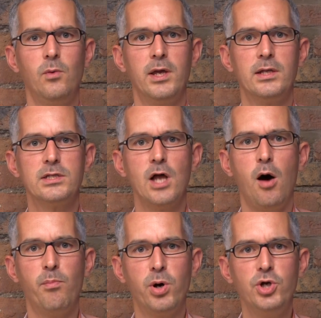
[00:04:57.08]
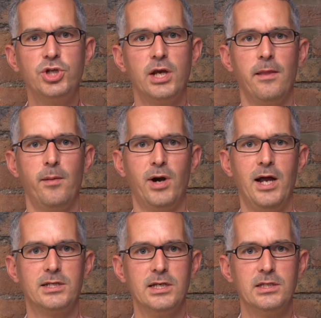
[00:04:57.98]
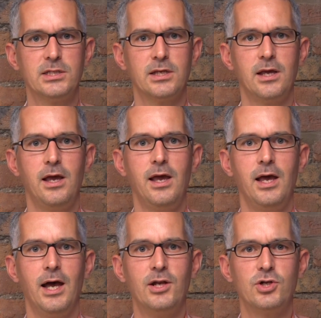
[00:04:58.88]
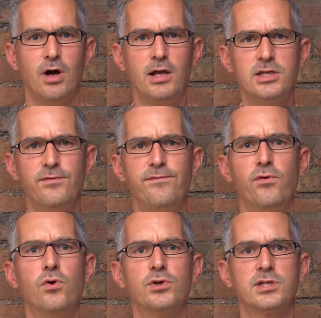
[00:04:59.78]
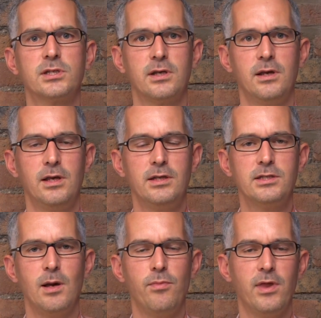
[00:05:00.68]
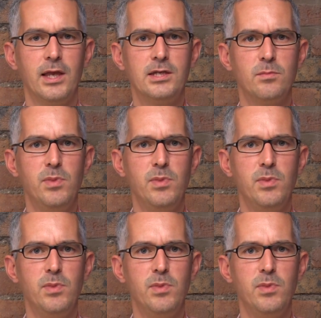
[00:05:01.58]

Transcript: We can start pushing at the practice and trying to force something into